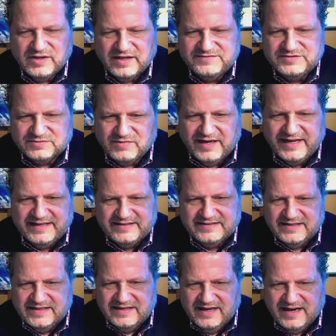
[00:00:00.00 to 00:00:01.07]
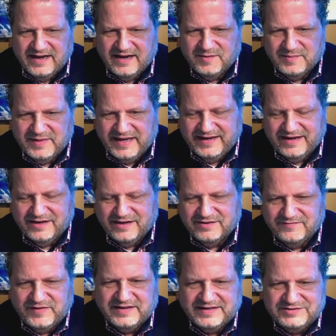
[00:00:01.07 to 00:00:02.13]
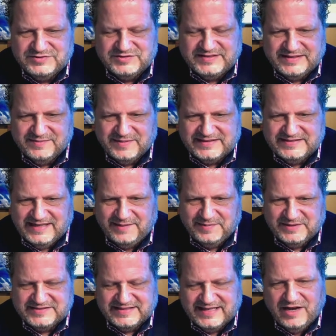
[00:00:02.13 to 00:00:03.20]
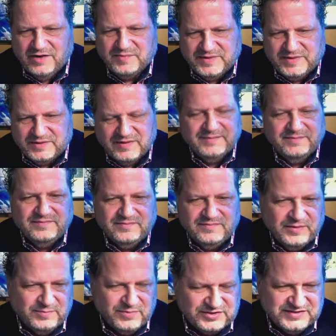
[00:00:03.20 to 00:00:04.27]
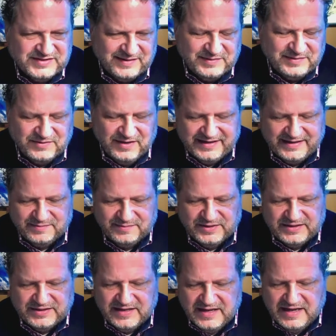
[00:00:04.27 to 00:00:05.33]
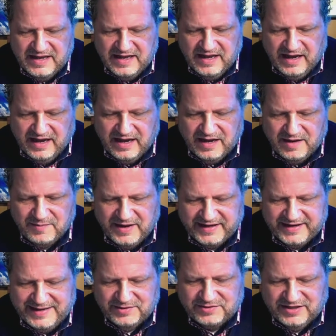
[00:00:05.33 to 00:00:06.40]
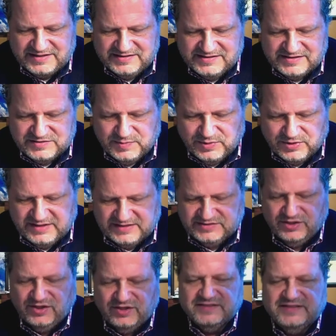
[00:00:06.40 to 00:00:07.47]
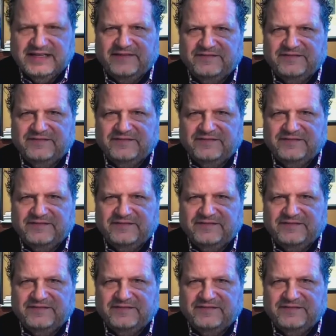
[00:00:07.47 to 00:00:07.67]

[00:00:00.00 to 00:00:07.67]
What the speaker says: to write and are very interested in my topics to help me write the books that I've been writing. Mm-hmm. But I came across this book. It's called Never